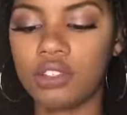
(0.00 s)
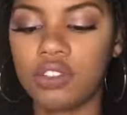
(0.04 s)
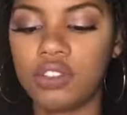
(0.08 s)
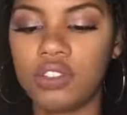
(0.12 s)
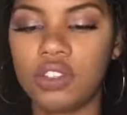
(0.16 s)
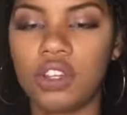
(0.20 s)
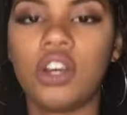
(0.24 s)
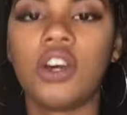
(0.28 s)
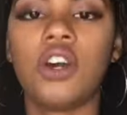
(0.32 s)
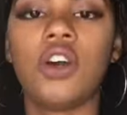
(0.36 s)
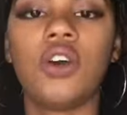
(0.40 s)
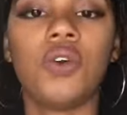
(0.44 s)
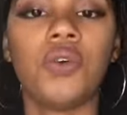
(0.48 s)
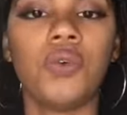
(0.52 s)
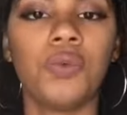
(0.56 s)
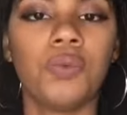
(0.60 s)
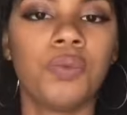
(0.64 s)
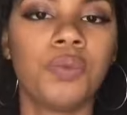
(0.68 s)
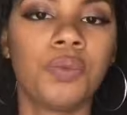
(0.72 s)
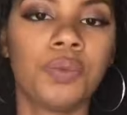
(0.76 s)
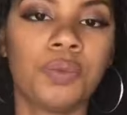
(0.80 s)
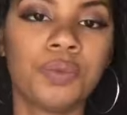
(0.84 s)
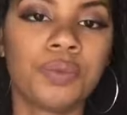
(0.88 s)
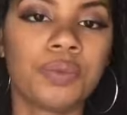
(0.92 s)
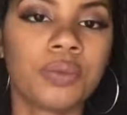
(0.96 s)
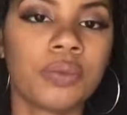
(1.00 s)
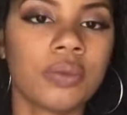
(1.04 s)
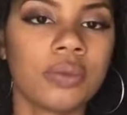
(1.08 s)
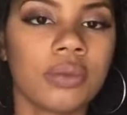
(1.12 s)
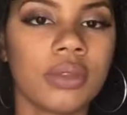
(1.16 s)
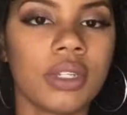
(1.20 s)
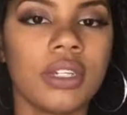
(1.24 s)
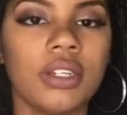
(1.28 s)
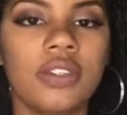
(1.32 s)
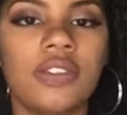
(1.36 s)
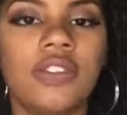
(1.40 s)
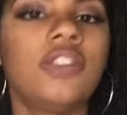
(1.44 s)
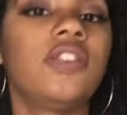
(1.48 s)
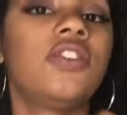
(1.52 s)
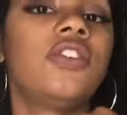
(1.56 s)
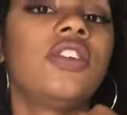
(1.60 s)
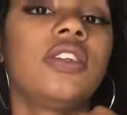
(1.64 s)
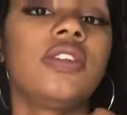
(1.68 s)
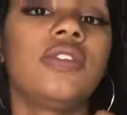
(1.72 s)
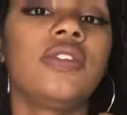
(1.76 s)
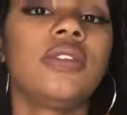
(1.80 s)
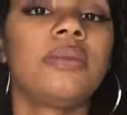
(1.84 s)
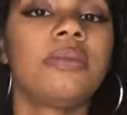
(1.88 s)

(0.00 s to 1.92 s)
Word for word: so this is just